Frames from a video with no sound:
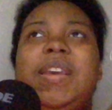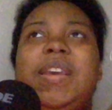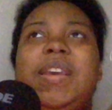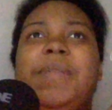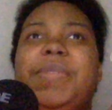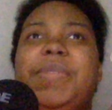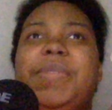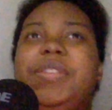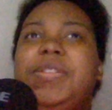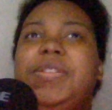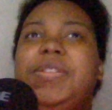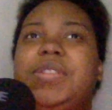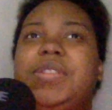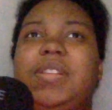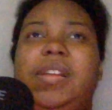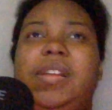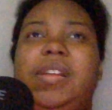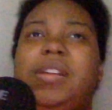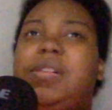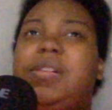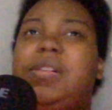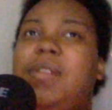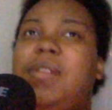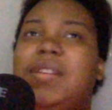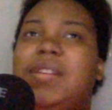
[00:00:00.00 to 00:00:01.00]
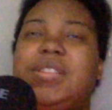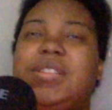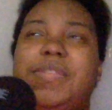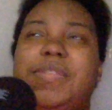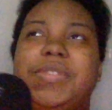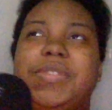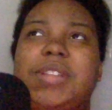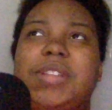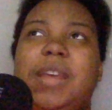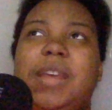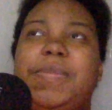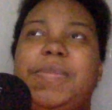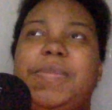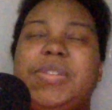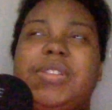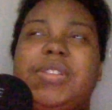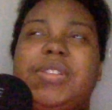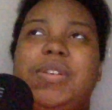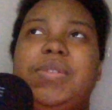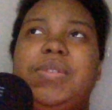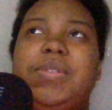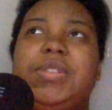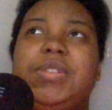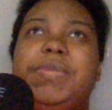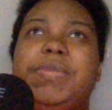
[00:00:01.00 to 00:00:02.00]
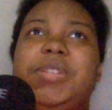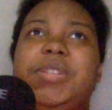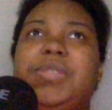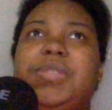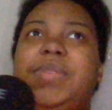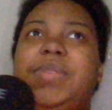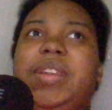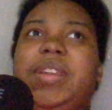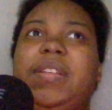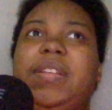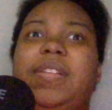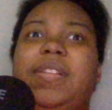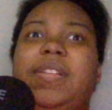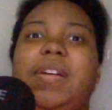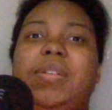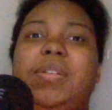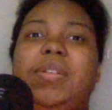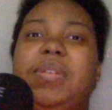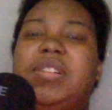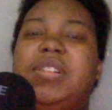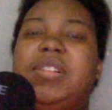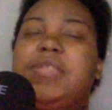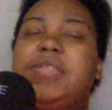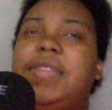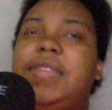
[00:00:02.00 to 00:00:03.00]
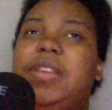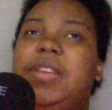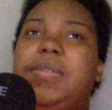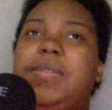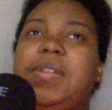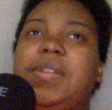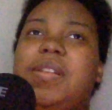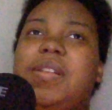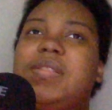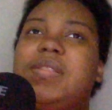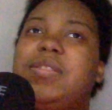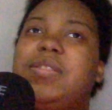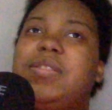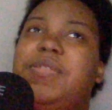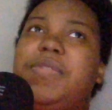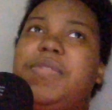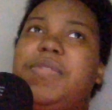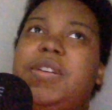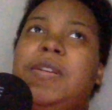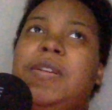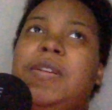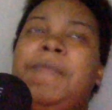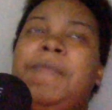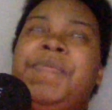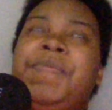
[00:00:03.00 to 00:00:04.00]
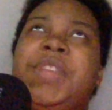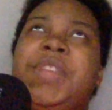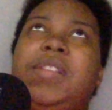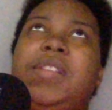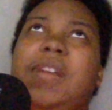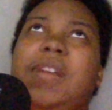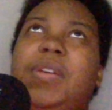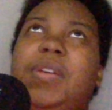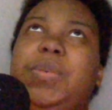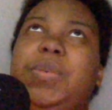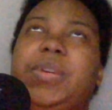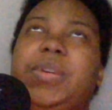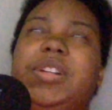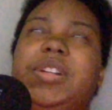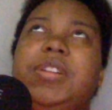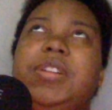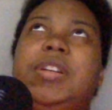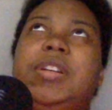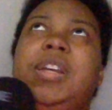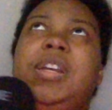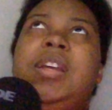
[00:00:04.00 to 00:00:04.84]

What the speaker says: But there's a lot of crossover episodes between Law and Order SVU and Law and Order